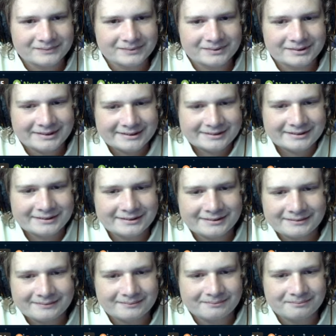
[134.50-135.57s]
you just
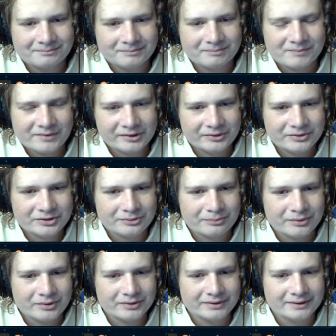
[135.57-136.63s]
lose a
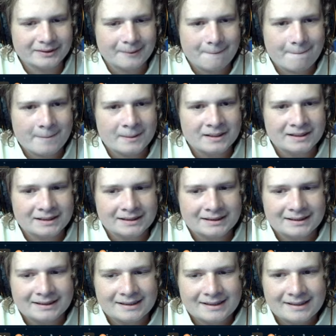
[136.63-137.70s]
pawn.
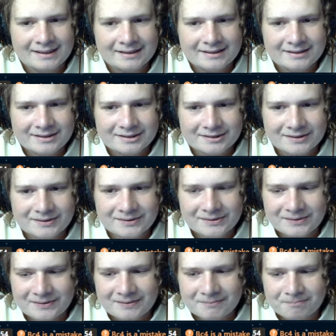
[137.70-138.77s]
So
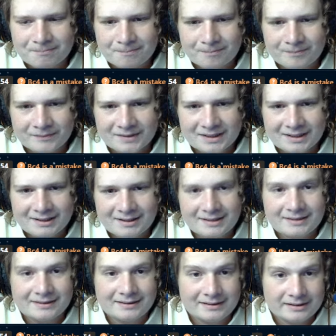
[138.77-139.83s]
then
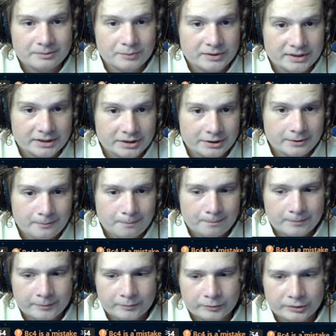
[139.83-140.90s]
in this position,
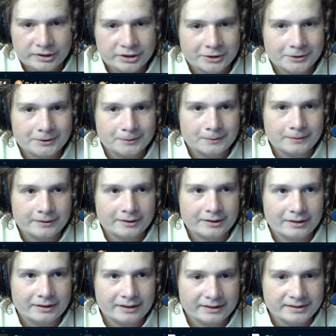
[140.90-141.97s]
which
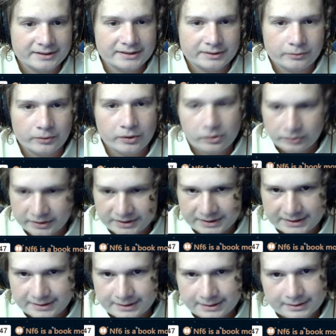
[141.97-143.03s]
Lc0 only
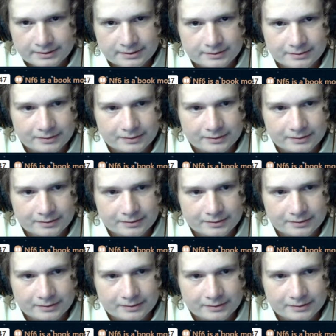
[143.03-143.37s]
sees this,